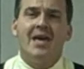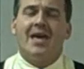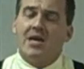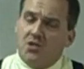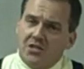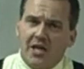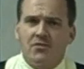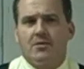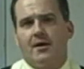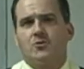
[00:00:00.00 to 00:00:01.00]
in the
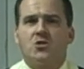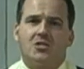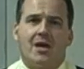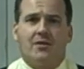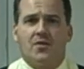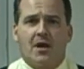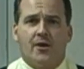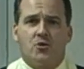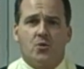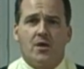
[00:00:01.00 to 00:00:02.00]
10th largest state in the
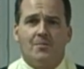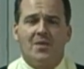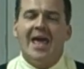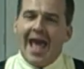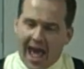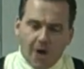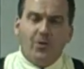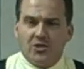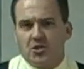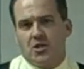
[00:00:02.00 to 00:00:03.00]
country. How
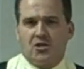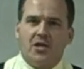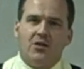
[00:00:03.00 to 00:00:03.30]
is it that the